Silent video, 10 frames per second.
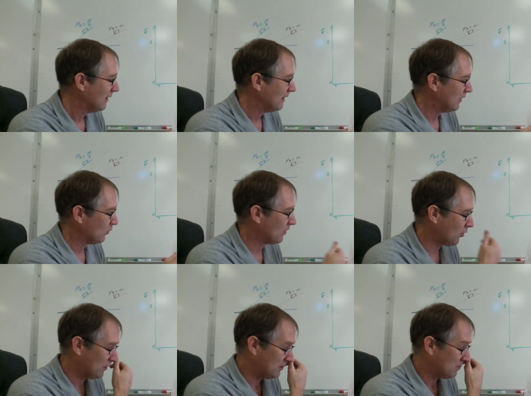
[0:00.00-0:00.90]
and it
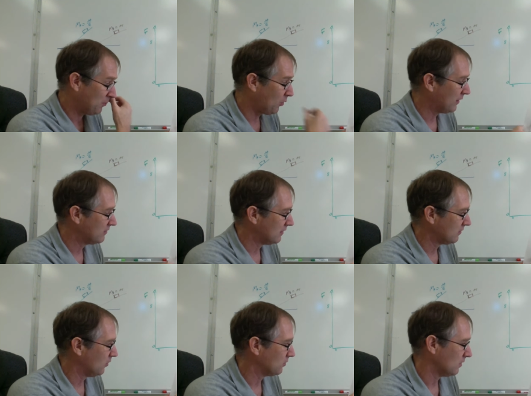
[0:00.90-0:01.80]
records some points as
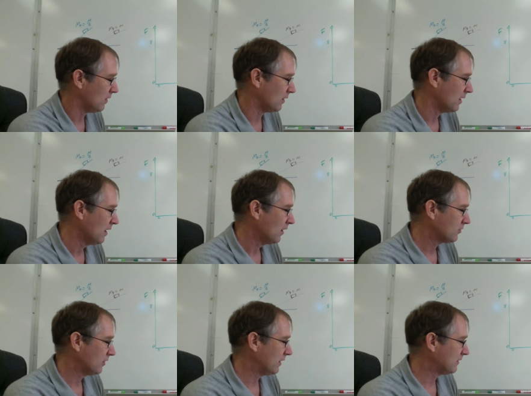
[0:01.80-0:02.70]
it goes along.
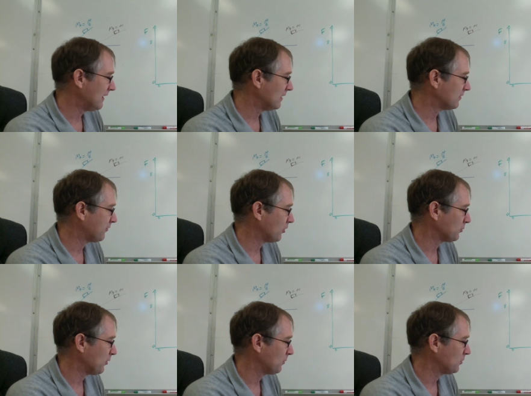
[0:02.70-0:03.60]
So they attach a force
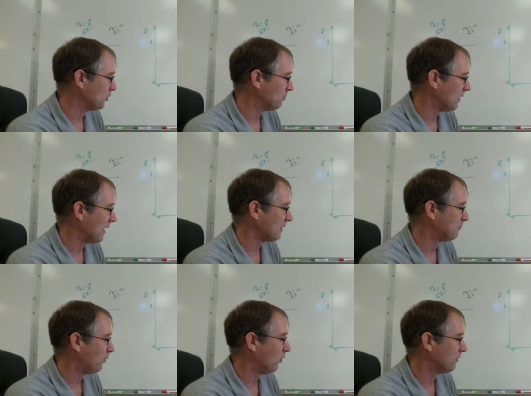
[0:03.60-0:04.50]
probe to a
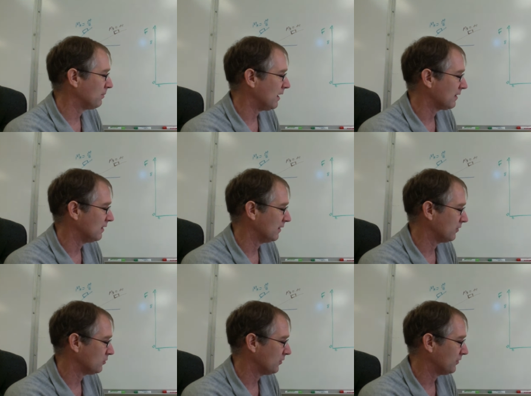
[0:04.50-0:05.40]
block, pull the block along
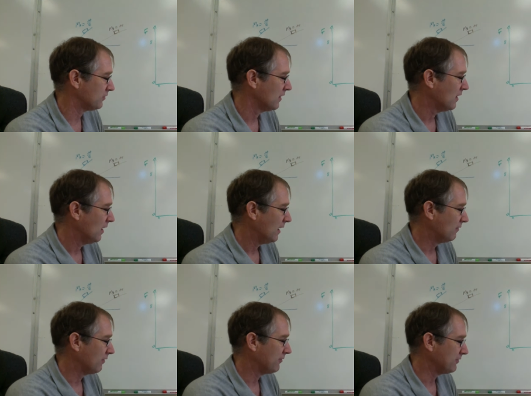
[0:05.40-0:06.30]
the surface
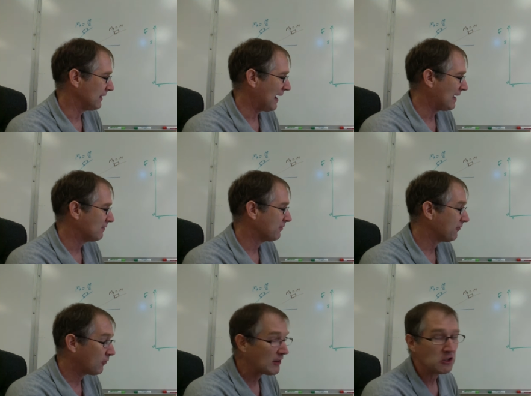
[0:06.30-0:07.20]
of a flat,
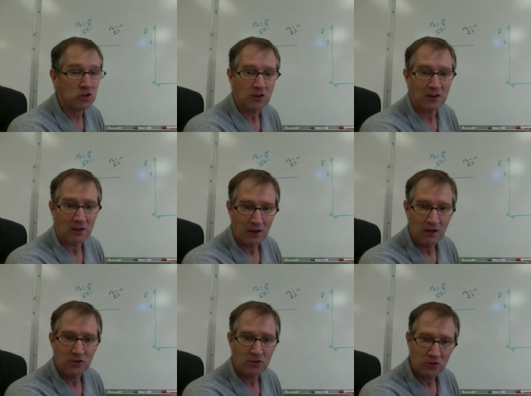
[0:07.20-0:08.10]

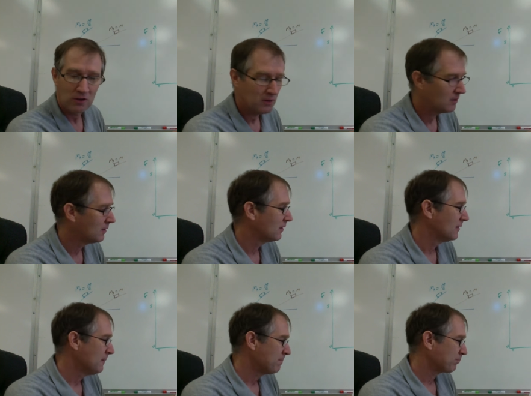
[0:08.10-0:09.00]
frictionless
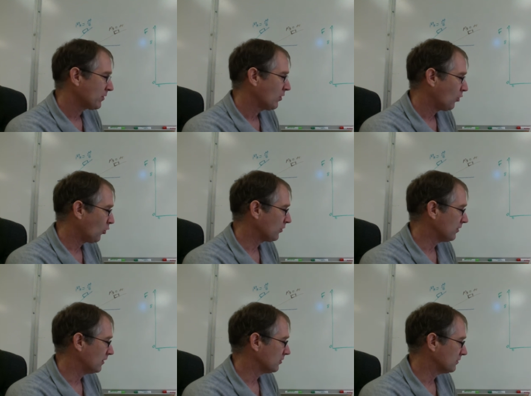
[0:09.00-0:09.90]

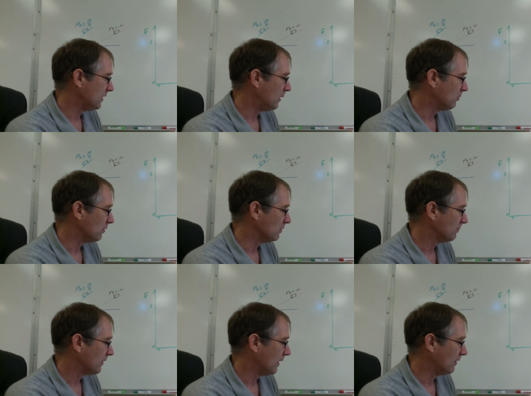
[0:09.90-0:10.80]
horizontal table.
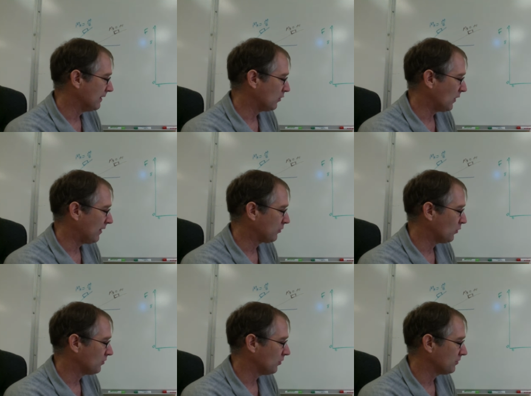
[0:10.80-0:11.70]
Uh, they graph the
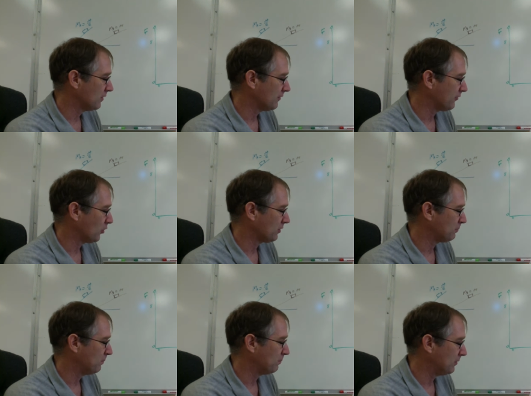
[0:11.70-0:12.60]
results on the force
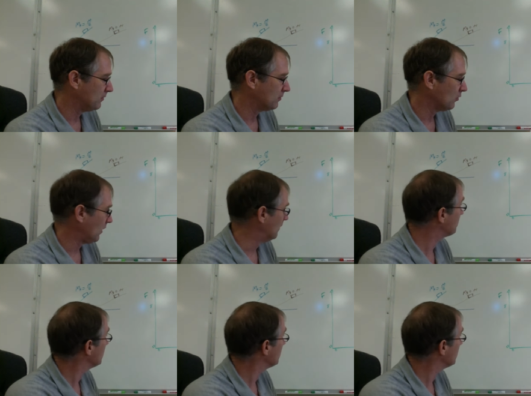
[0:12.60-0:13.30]
position graph